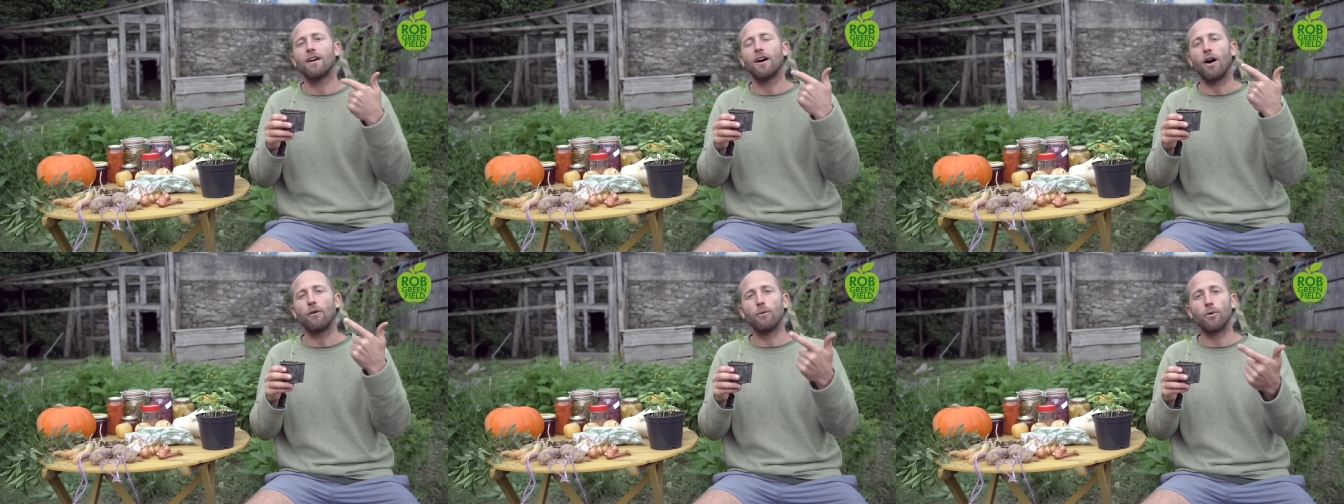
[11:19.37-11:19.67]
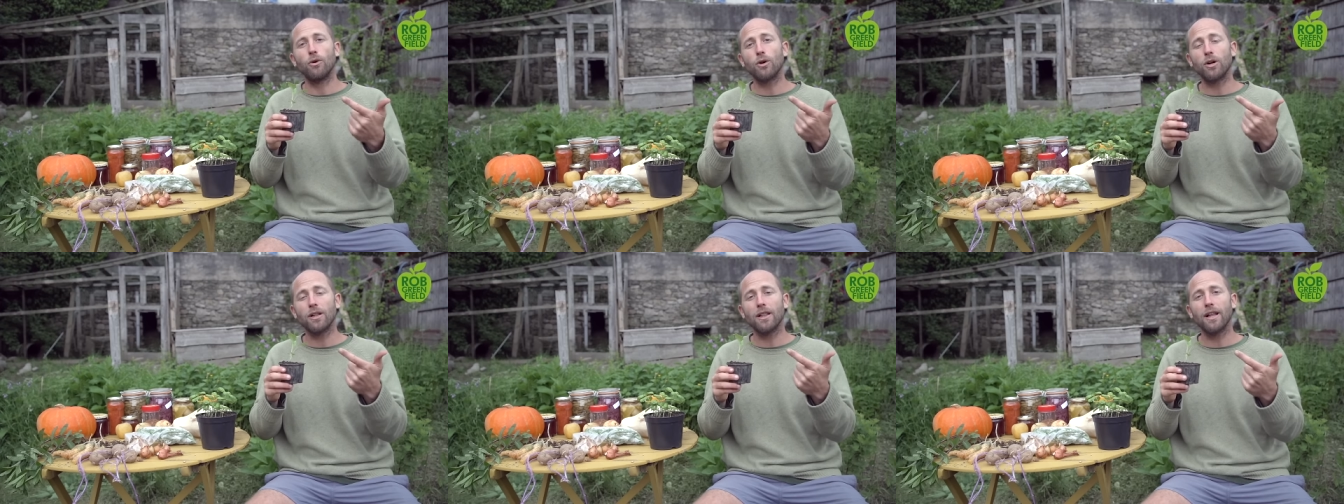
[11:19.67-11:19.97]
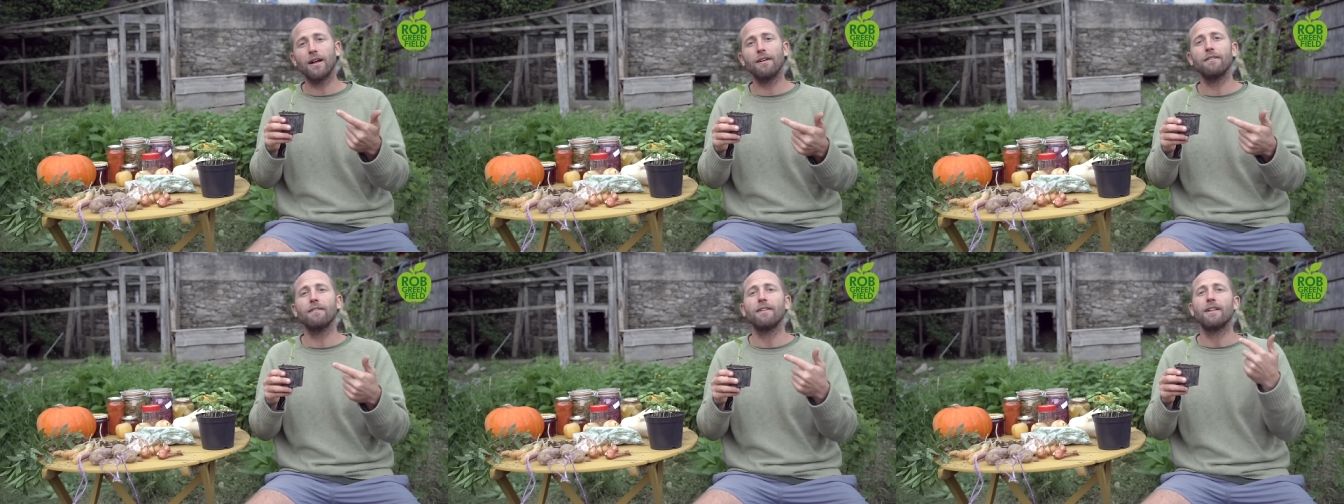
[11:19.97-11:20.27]

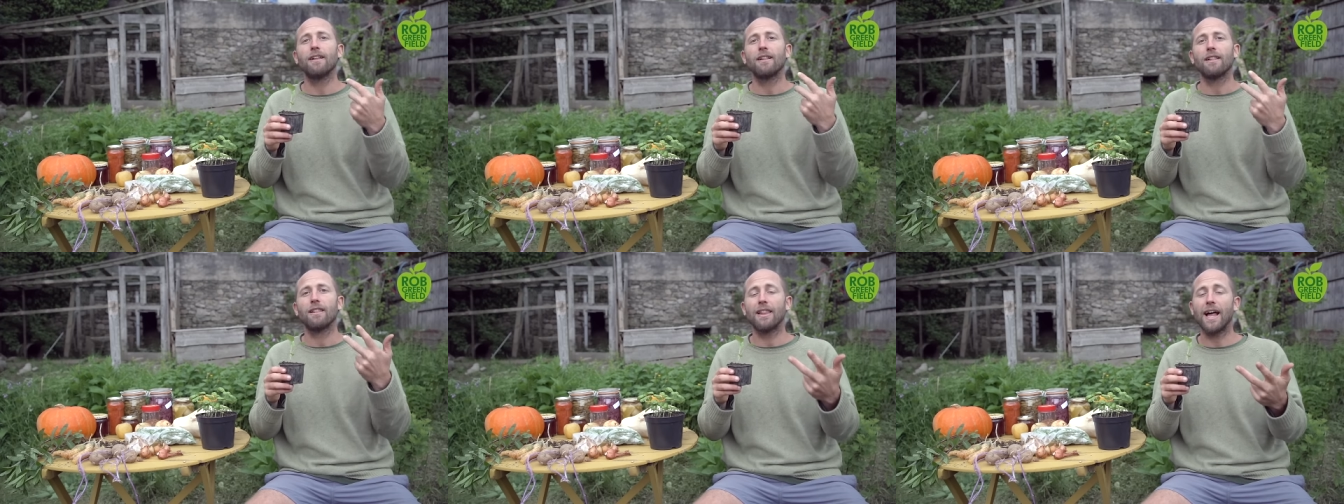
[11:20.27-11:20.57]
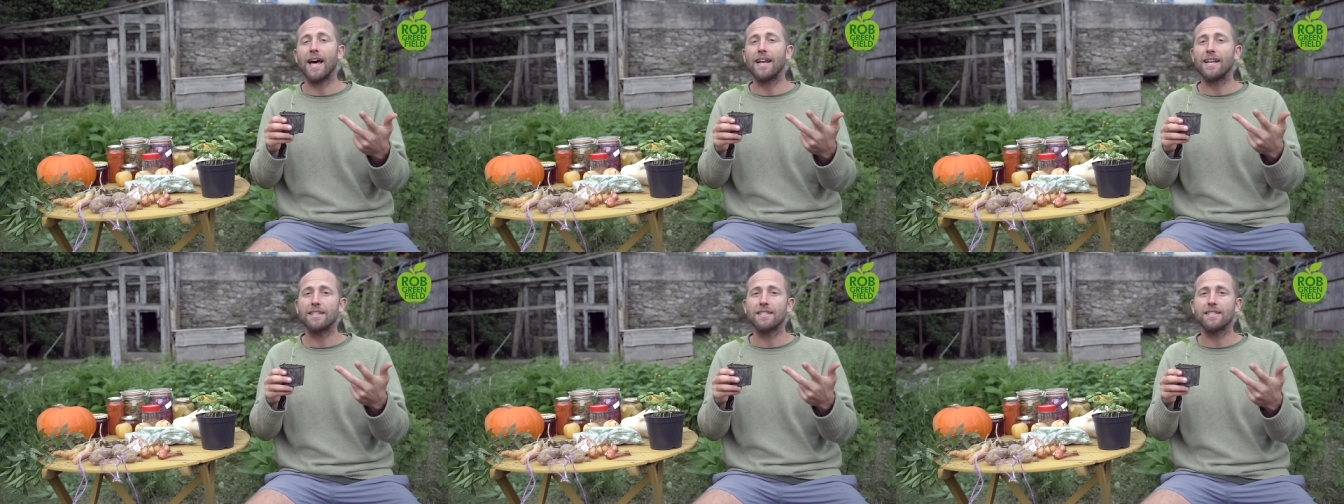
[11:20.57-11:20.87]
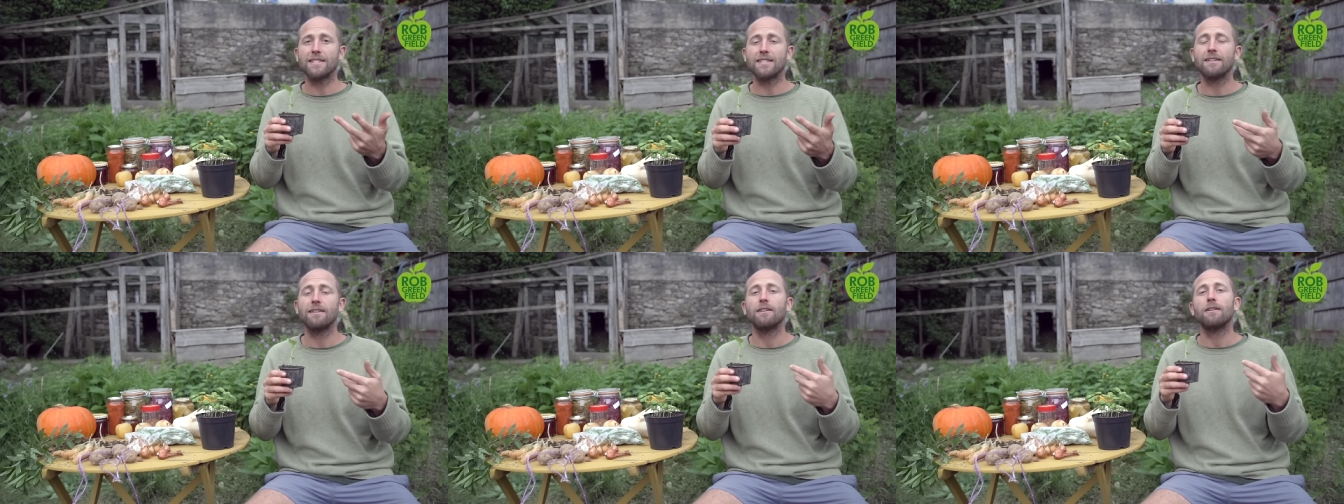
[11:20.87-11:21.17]
arugula,
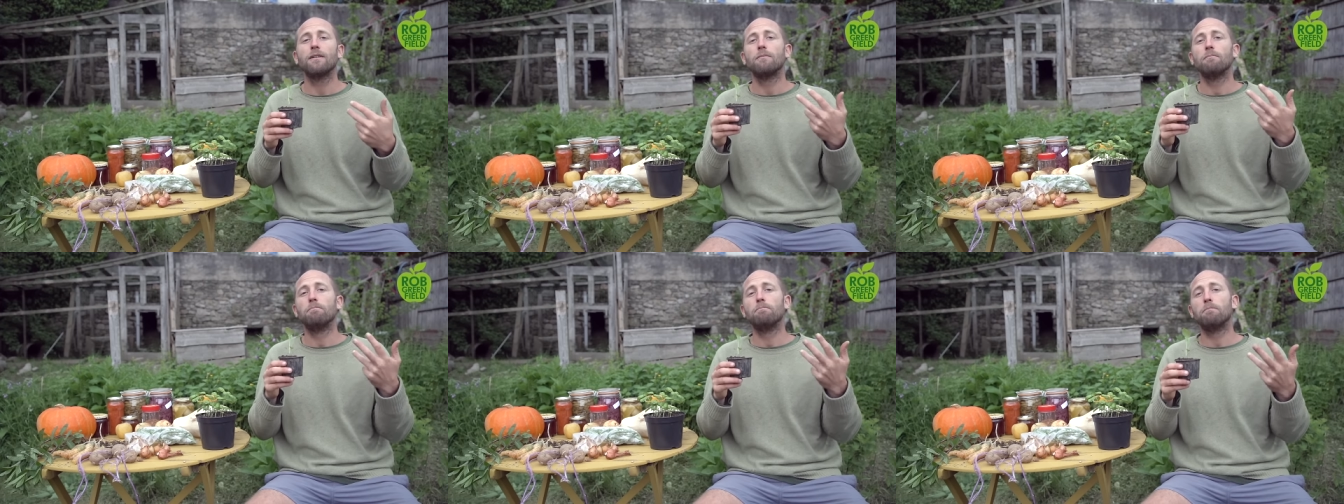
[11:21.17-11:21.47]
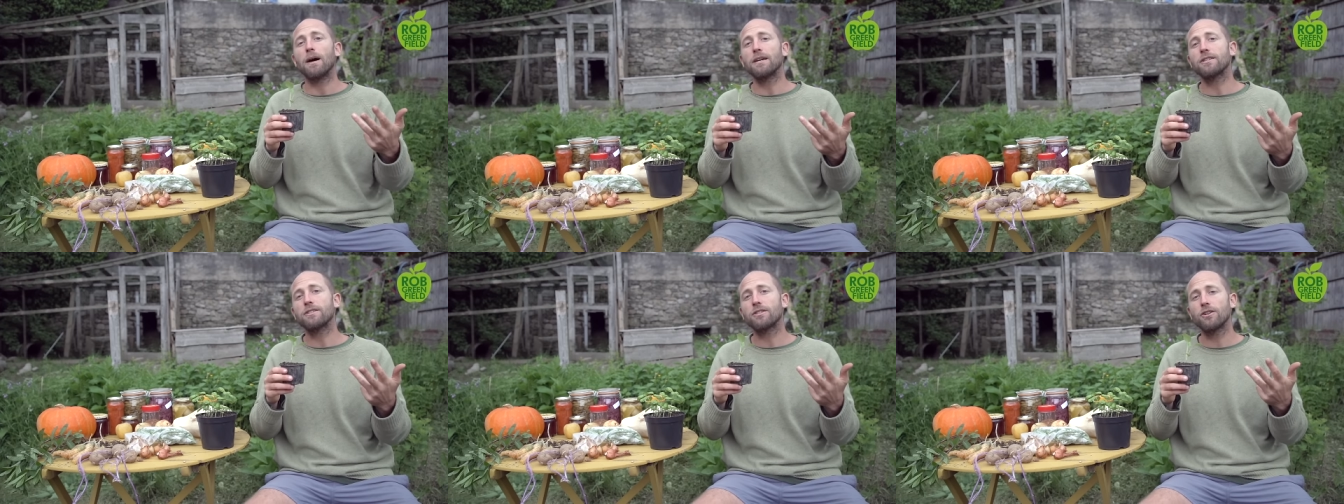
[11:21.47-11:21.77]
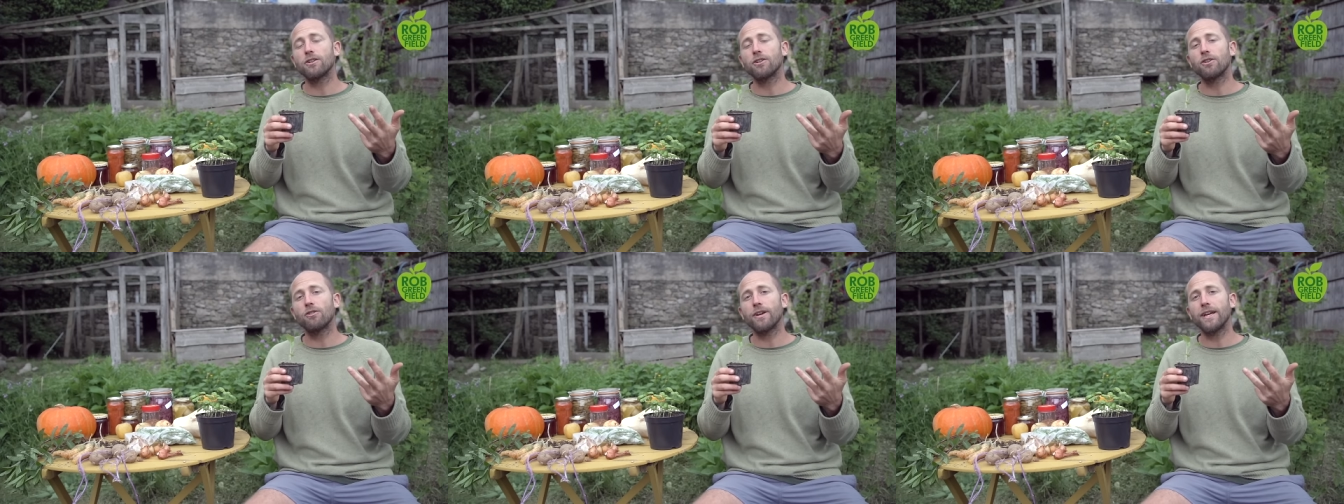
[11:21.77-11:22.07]
lettuce,
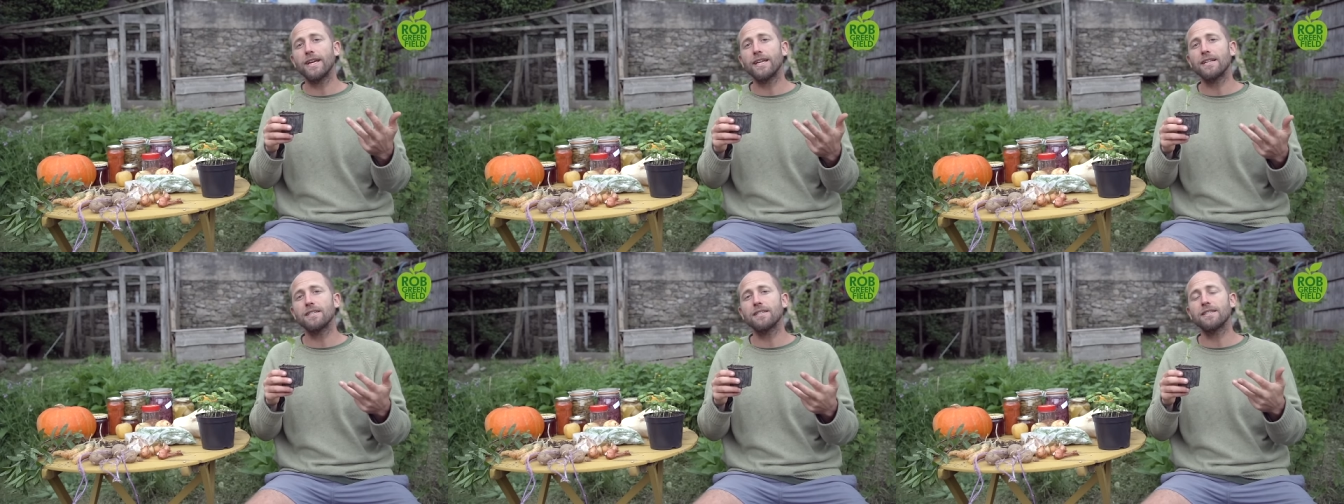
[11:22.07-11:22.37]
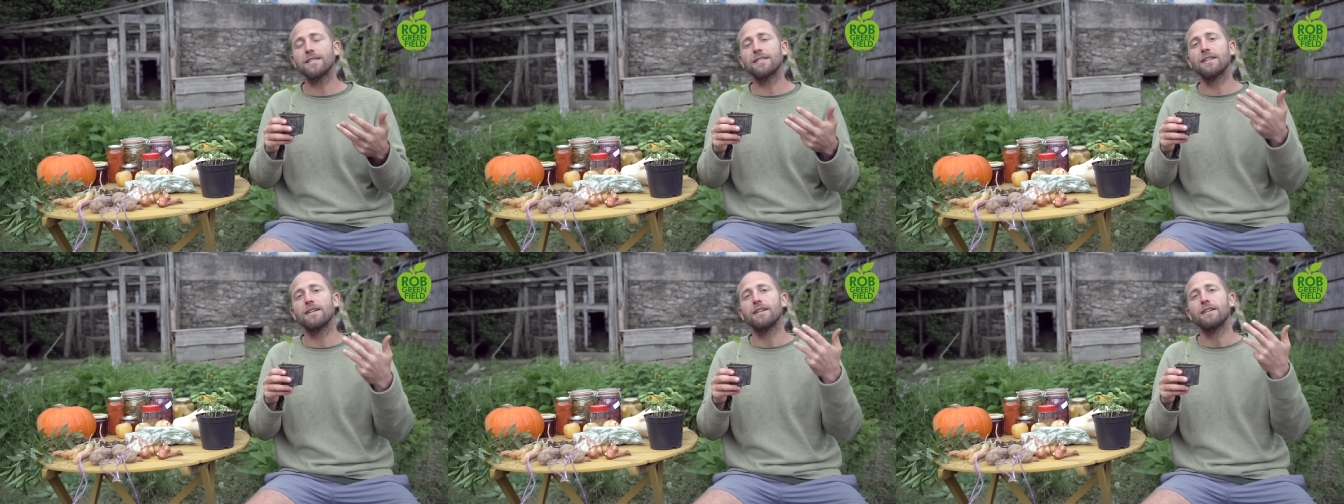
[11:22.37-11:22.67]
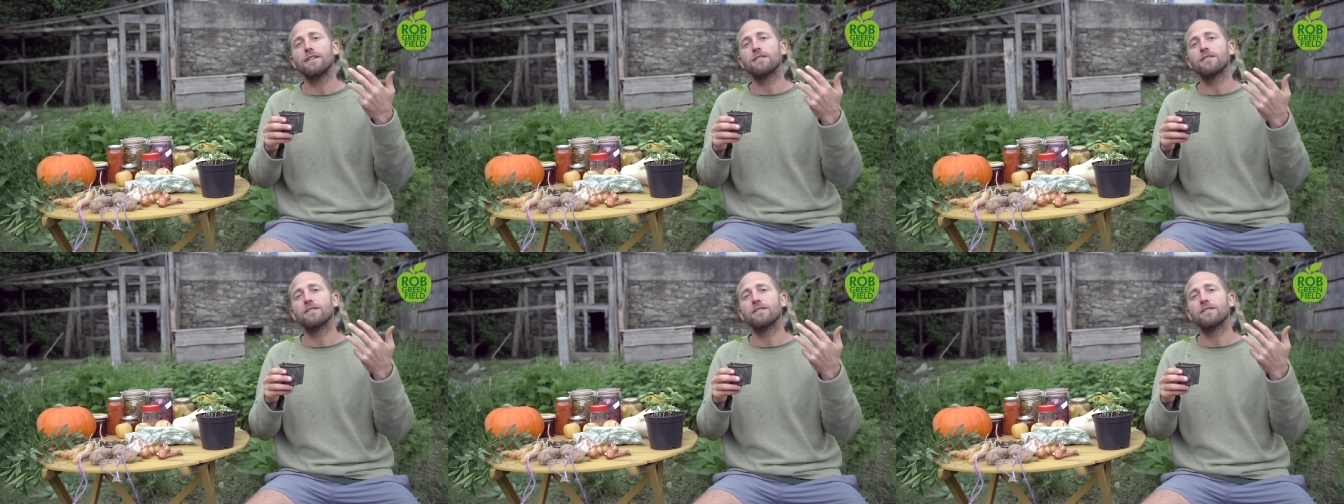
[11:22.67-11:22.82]
mustard greens,